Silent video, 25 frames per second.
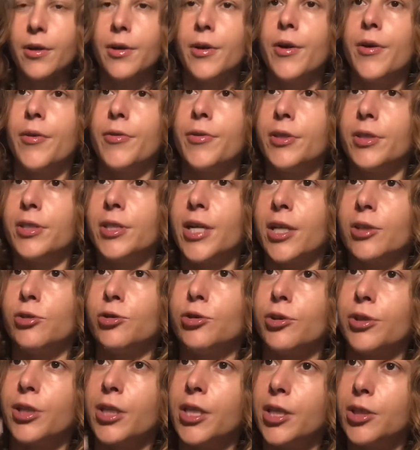the
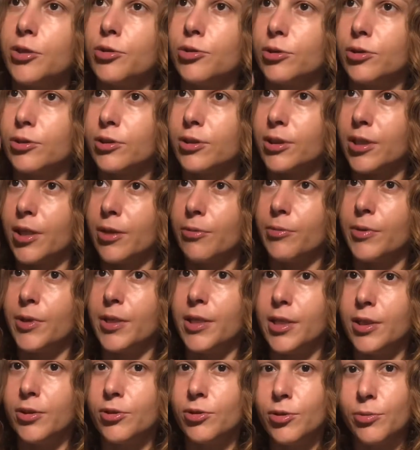tetrahedrons that we
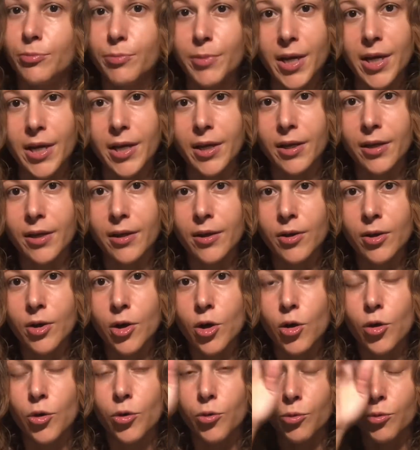need to make
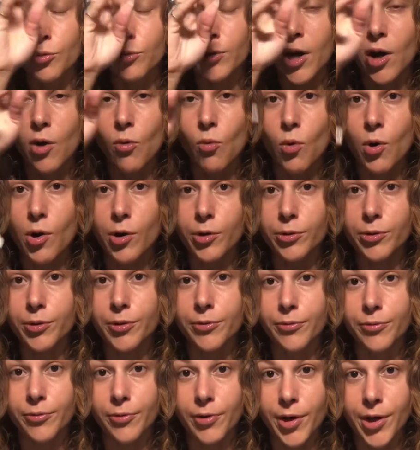through now water and
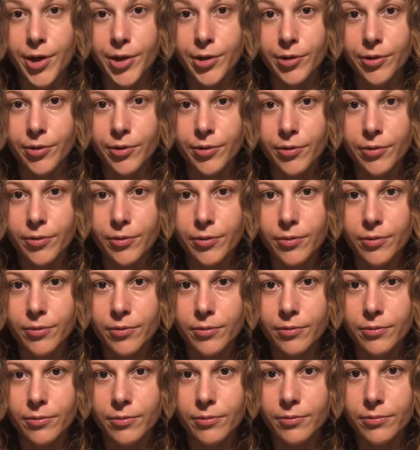fire
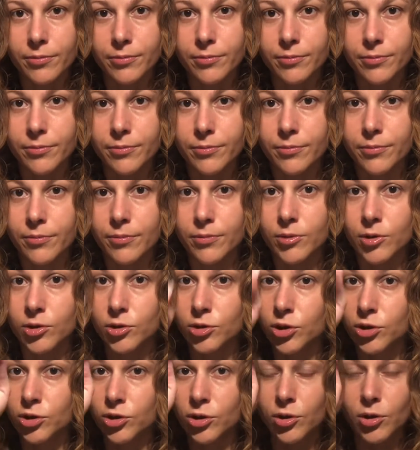
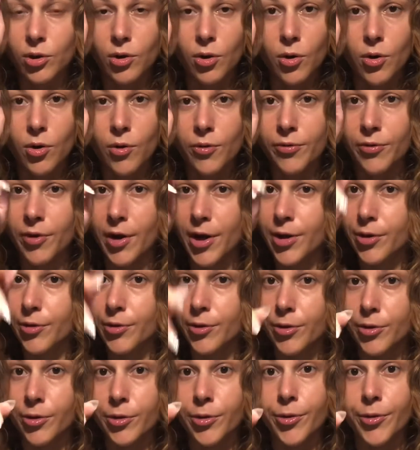this isn't fire
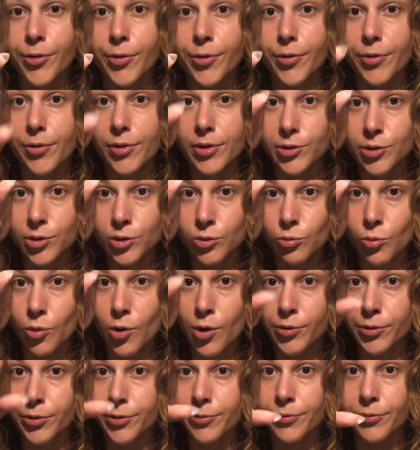and earth. This is
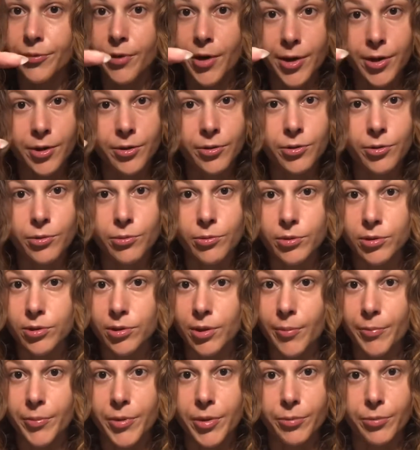water and fire doing
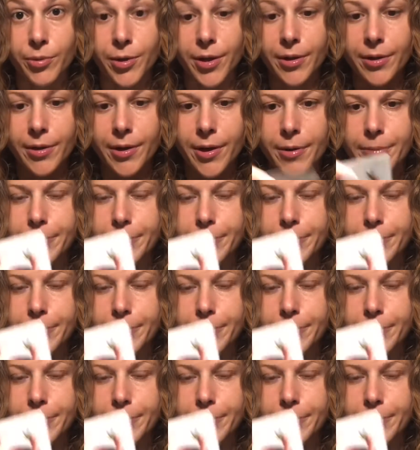something right now.